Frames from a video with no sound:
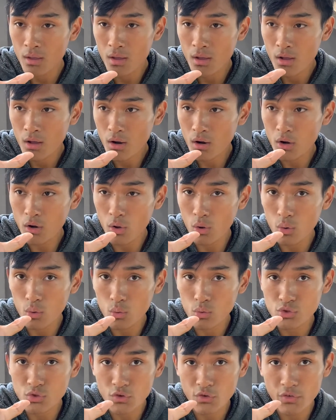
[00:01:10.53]

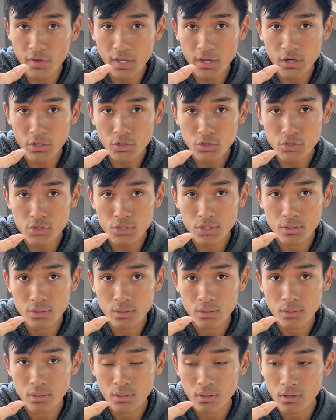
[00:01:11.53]
close your fingers,
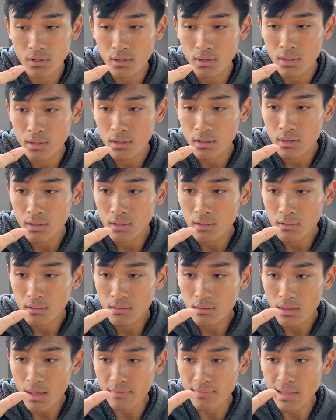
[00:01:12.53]

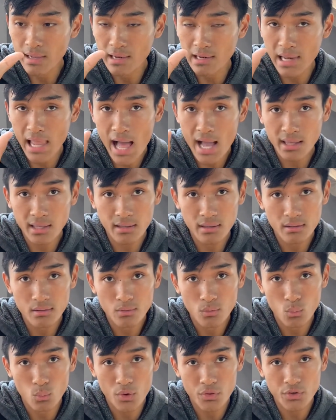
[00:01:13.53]
and then lock it
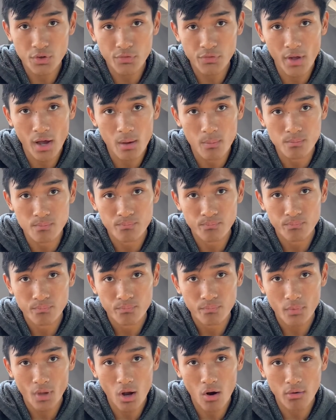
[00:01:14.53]
with your thumb,
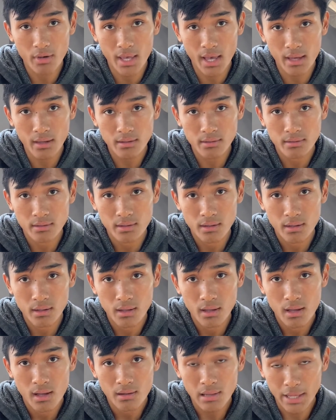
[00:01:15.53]
okay?
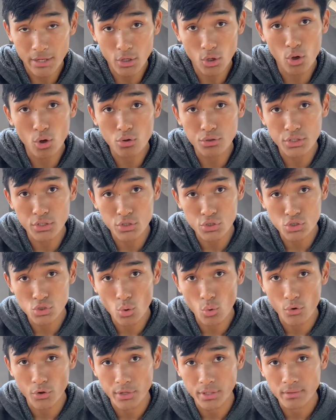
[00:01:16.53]
Like you're holding a
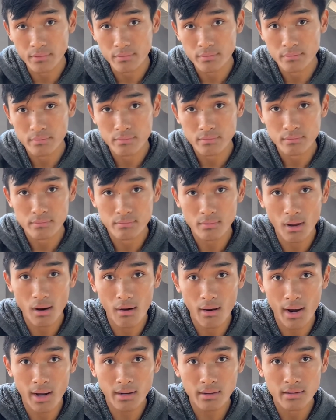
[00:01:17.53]
sword, all
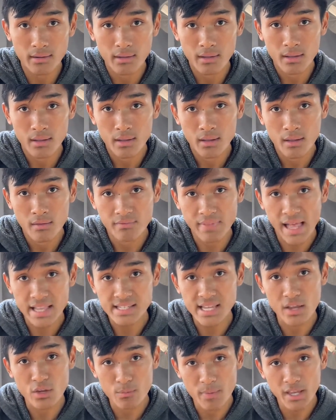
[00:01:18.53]
right? That's how
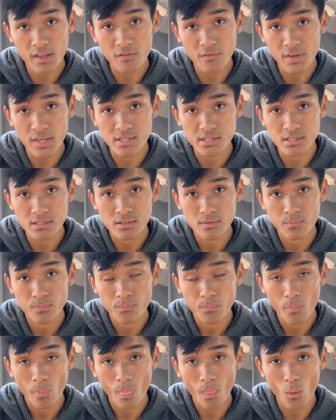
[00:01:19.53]
you make a fist.
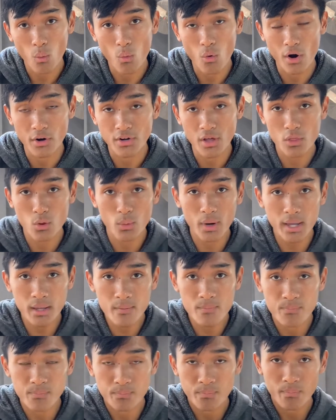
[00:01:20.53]
Or another way
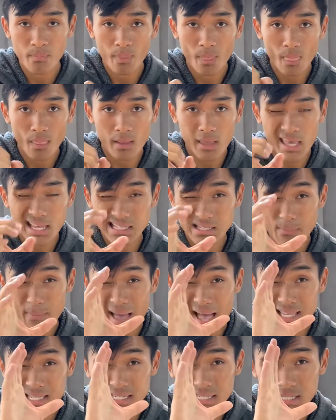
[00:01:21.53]
is
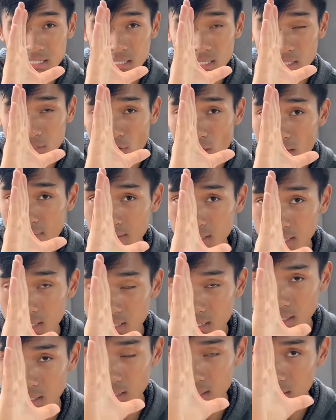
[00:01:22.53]
imagine you
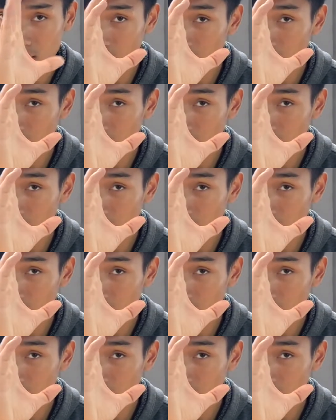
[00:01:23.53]
have